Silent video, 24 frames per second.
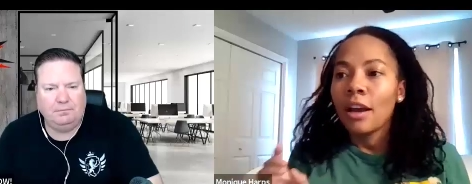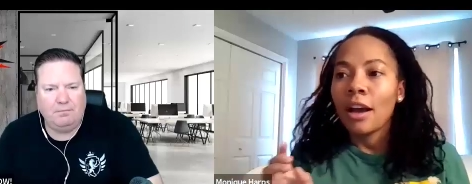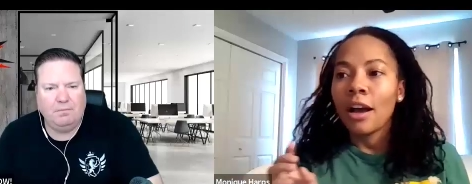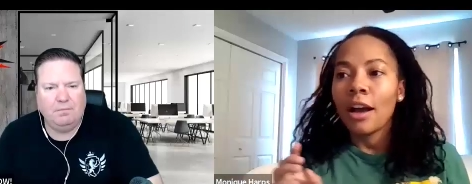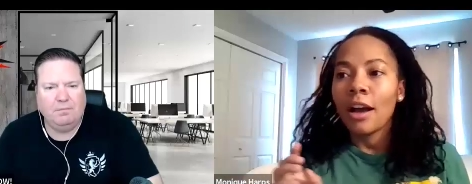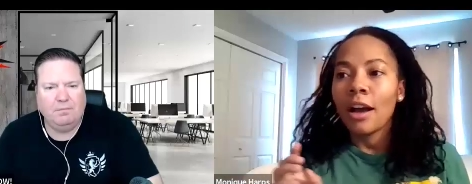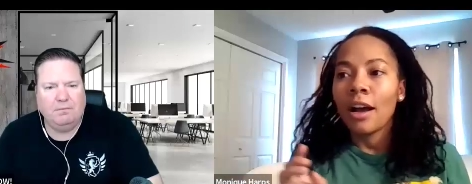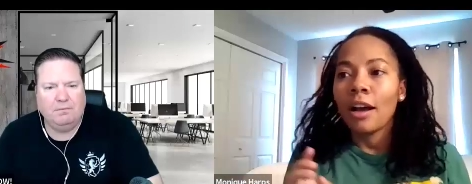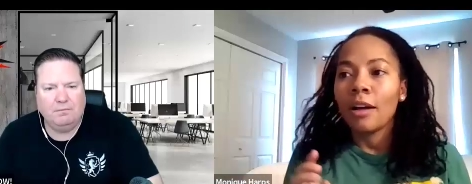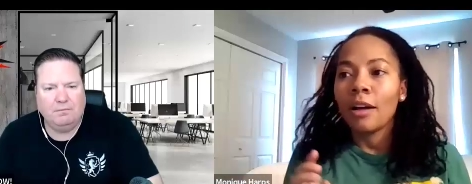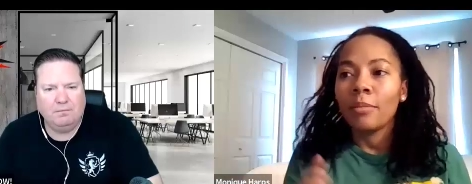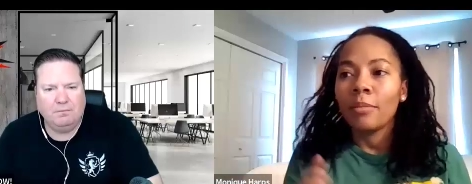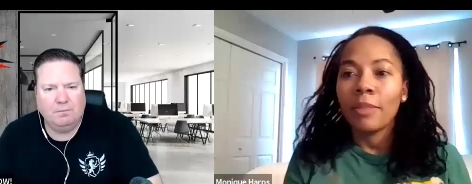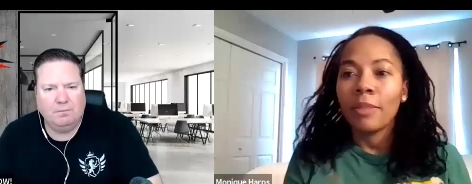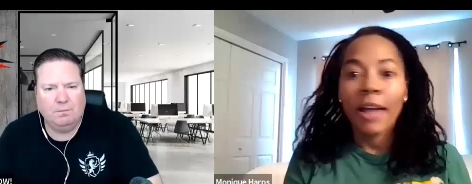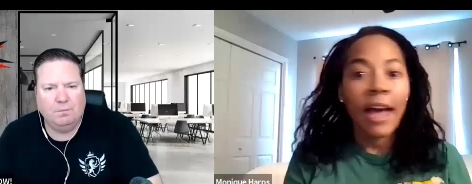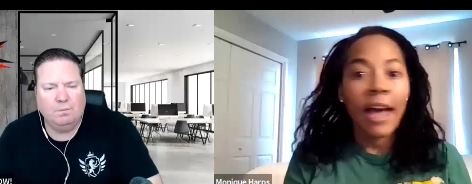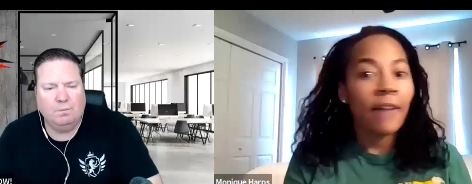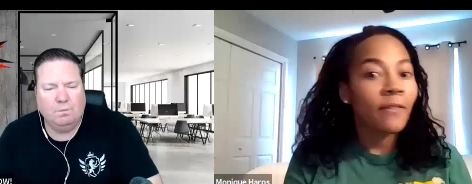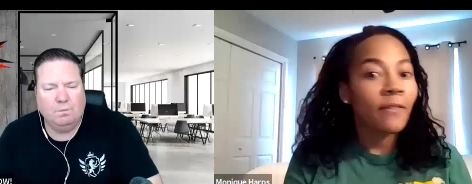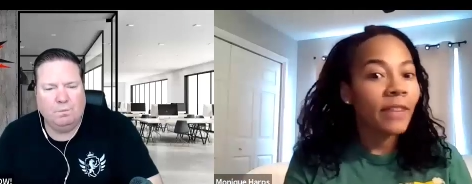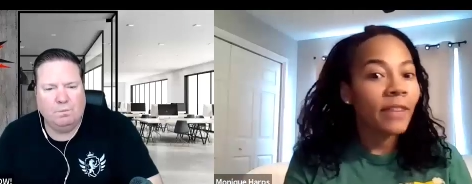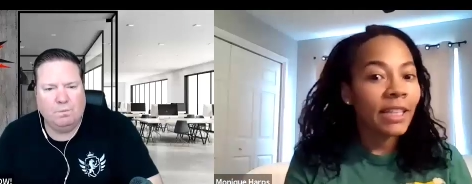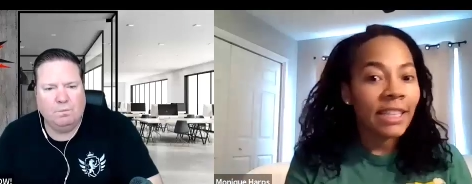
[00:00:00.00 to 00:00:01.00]
Speaker 1: Um,
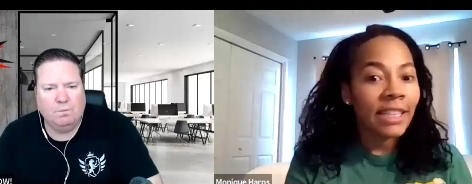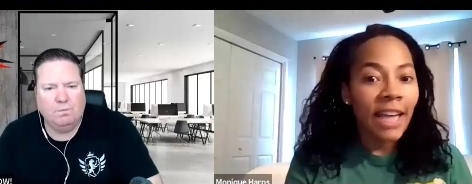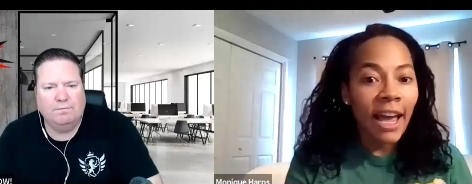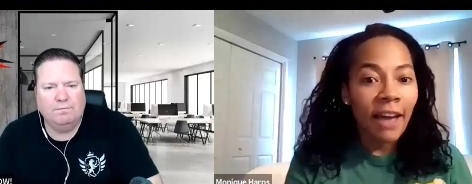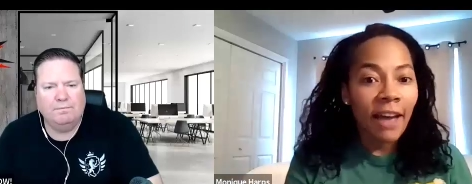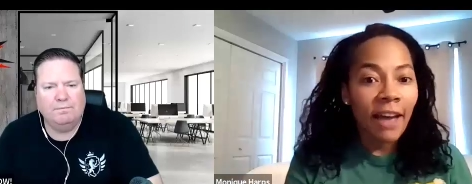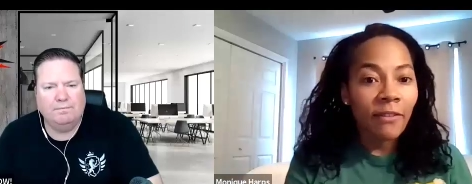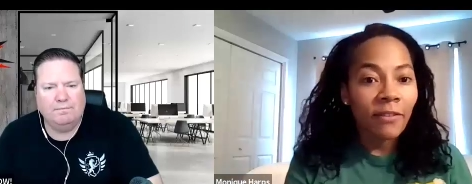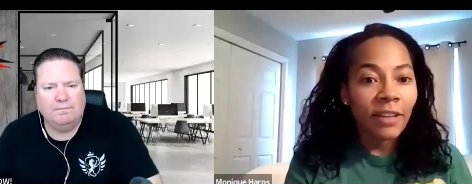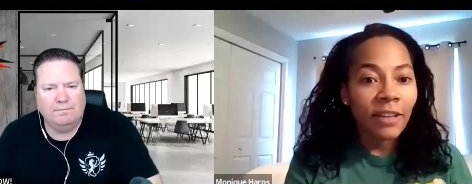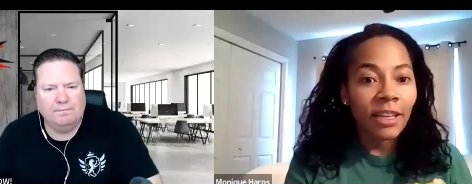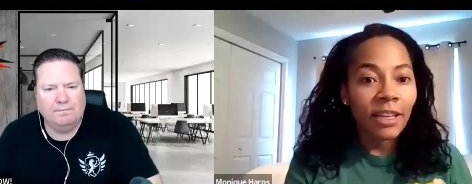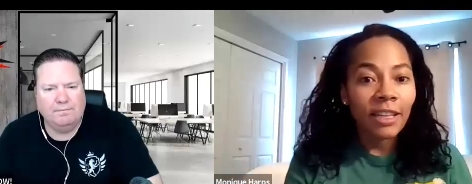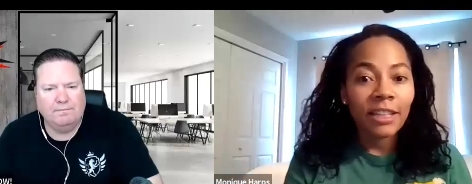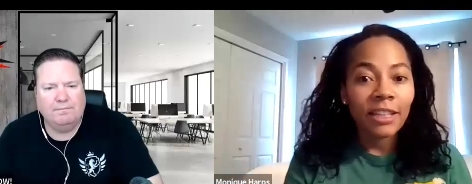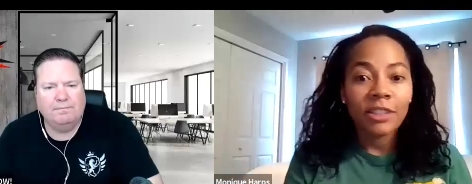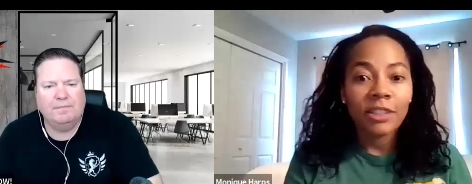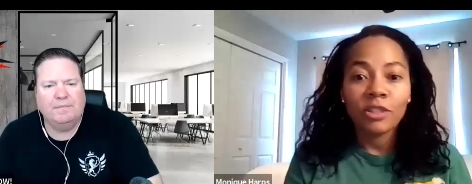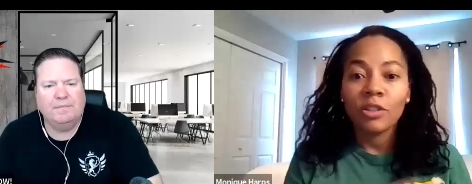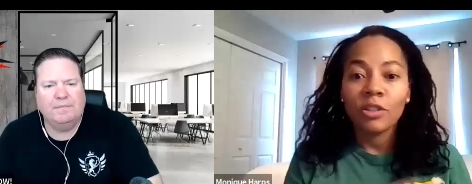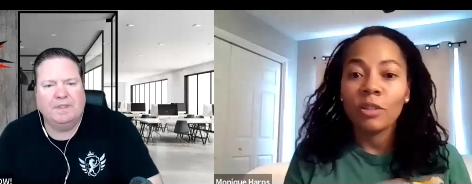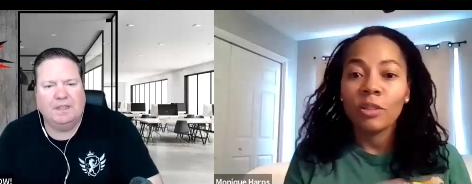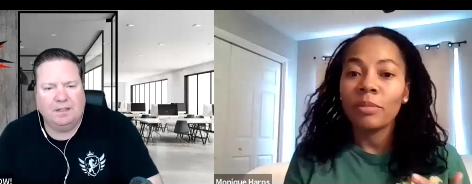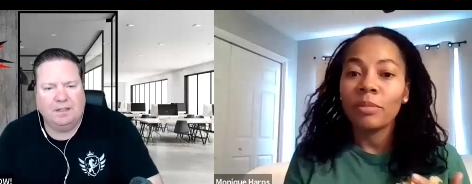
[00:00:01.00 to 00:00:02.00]
Laffy Taffy.
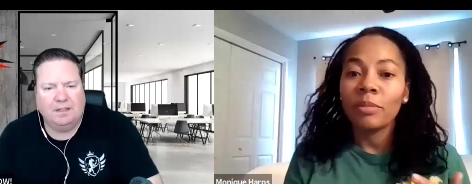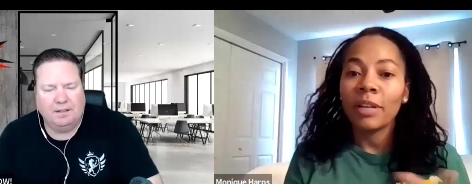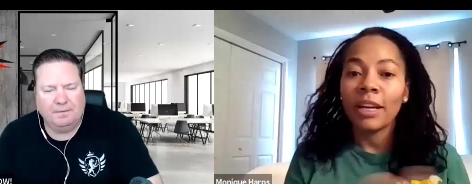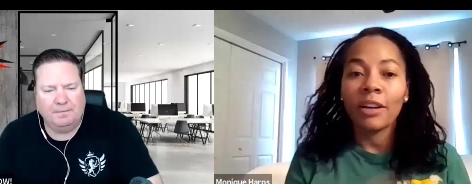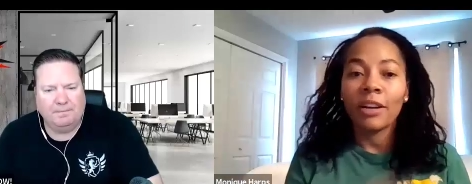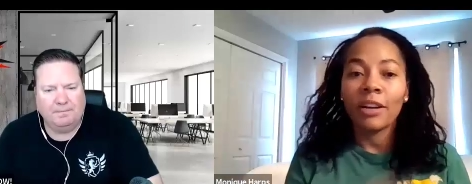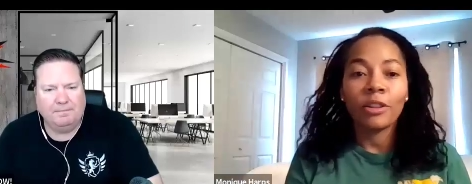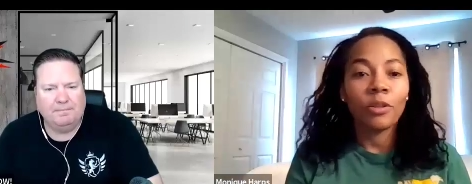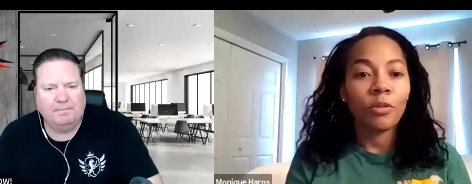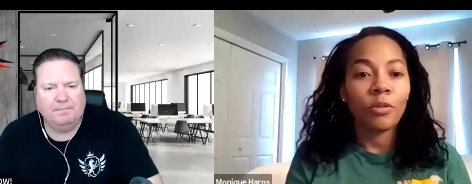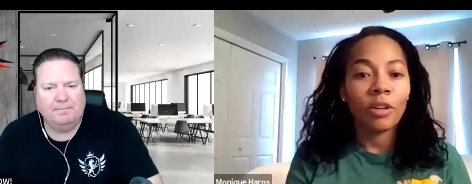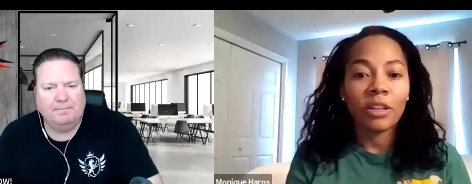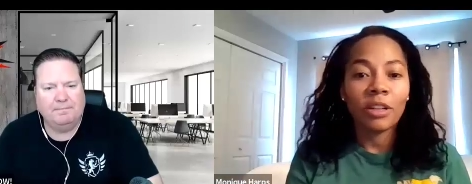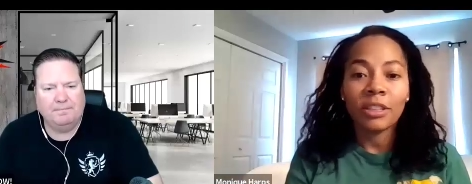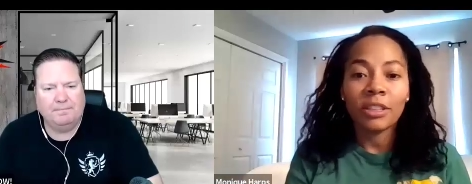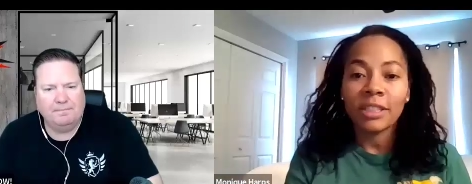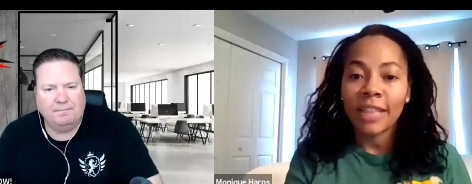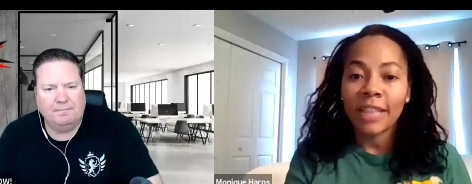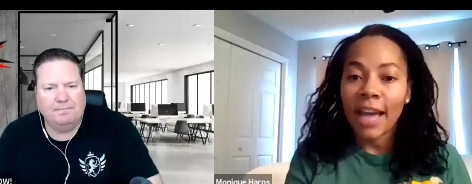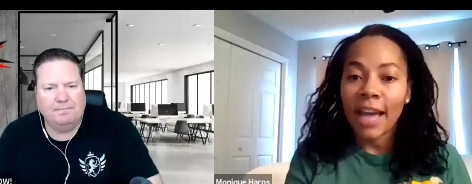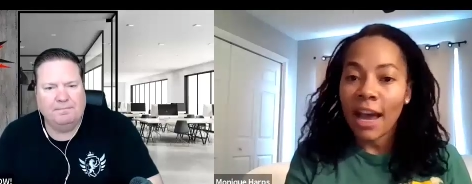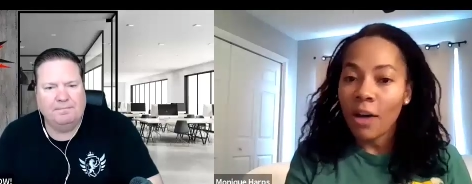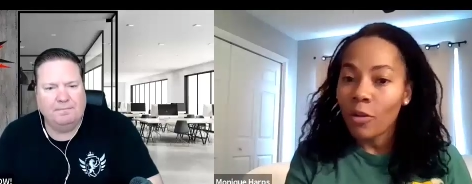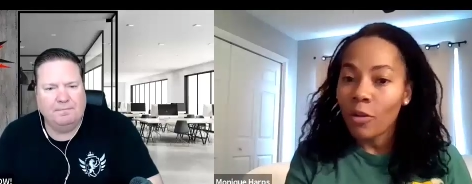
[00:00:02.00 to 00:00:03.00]
You can play on the words
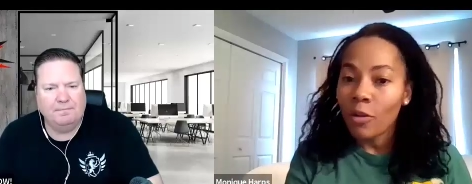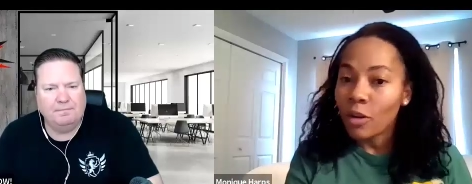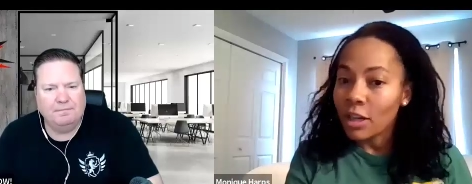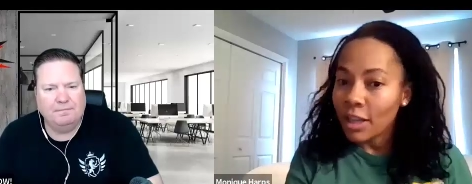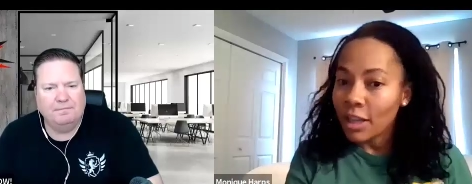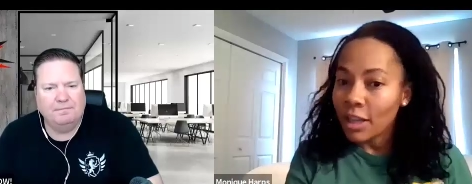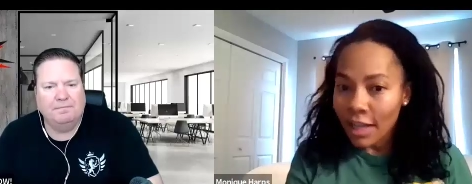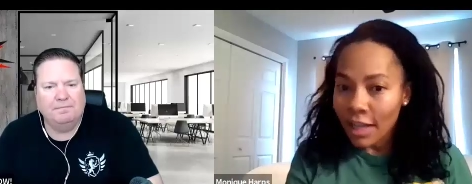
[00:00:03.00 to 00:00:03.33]
now or